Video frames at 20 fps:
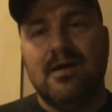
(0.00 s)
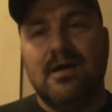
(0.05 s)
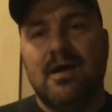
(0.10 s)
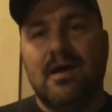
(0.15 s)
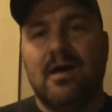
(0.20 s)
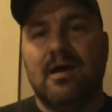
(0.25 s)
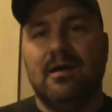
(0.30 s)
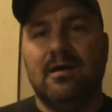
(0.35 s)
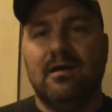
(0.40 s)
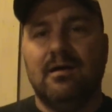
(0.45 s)

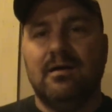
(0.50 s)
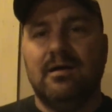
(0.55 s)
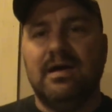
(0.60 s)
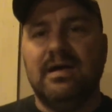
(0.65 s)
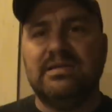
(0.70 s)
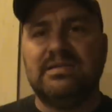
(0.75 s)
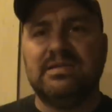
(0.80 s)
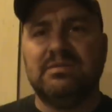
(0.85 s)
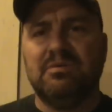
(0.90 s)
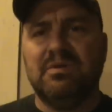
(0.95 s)
And he
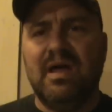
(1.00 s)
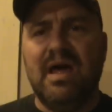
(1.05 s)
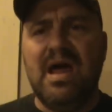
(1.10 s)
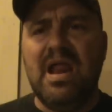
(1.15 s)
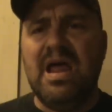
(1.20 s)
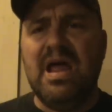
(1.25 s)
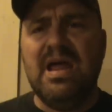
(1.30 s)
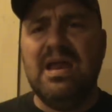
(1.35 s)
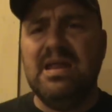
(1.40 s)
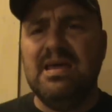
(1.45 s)
said, "Well, that
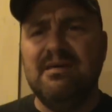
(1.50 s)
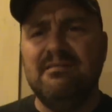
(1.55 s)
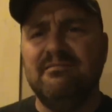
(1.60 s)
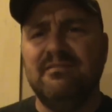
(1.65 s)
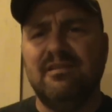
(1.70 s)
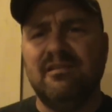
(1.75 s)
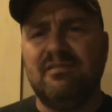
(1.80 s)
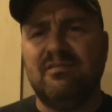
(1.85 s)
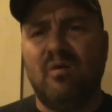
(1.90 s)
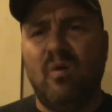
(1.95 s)
ain't even
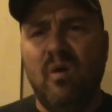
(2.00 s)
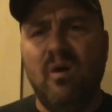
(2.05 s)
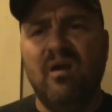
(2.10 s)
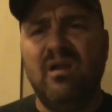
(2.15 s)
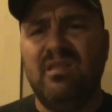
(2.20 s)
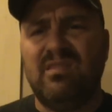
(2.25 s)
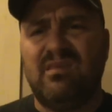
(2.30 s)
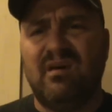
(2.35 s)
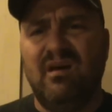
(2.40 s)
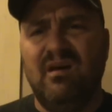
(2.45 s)
a
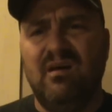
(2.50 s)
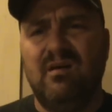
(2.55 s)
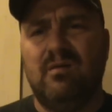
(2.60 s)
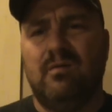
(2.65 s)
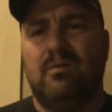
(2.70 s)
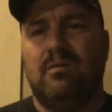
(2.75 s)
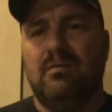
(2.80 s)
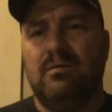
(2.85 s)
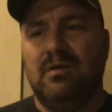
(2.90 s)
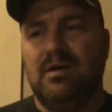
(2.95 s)
22.